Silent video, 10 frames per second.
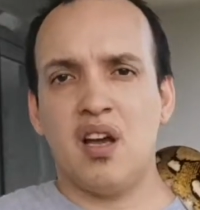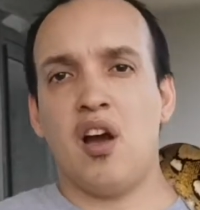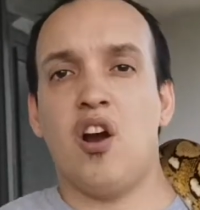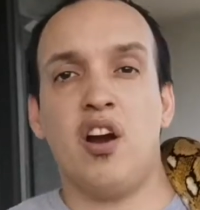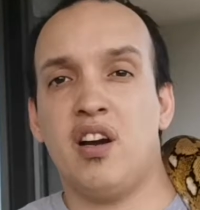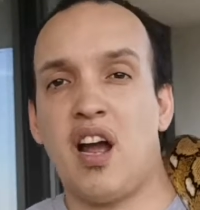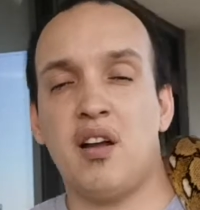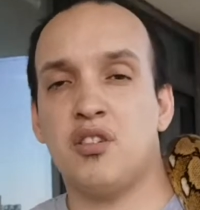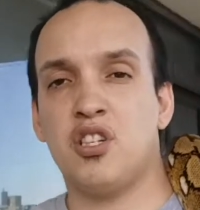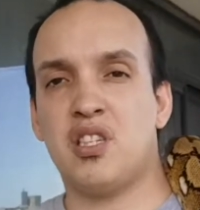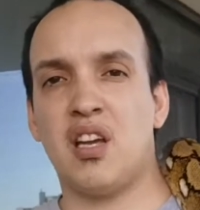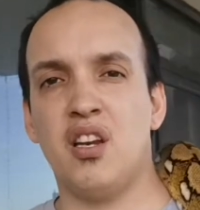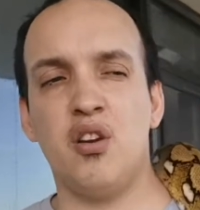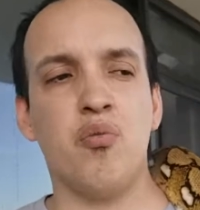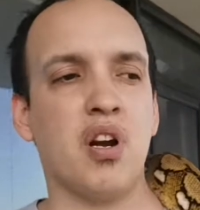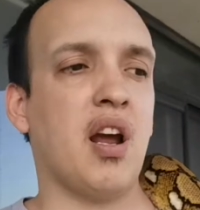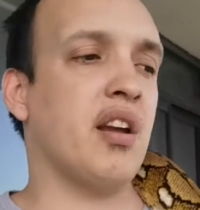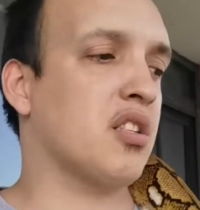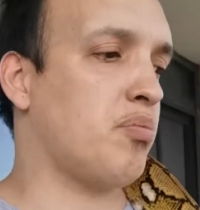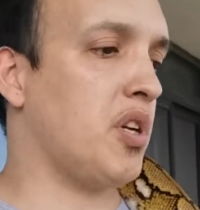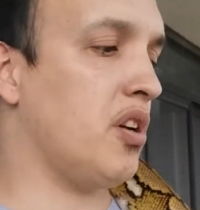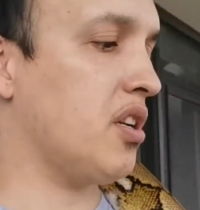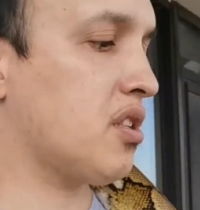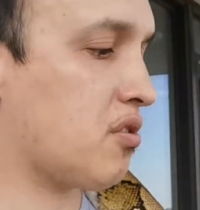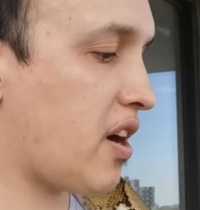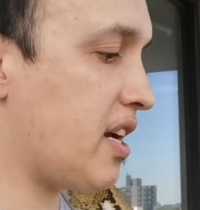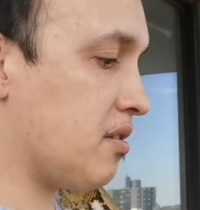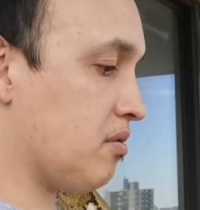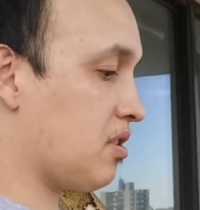Or I'm just telling you what I experienced, right?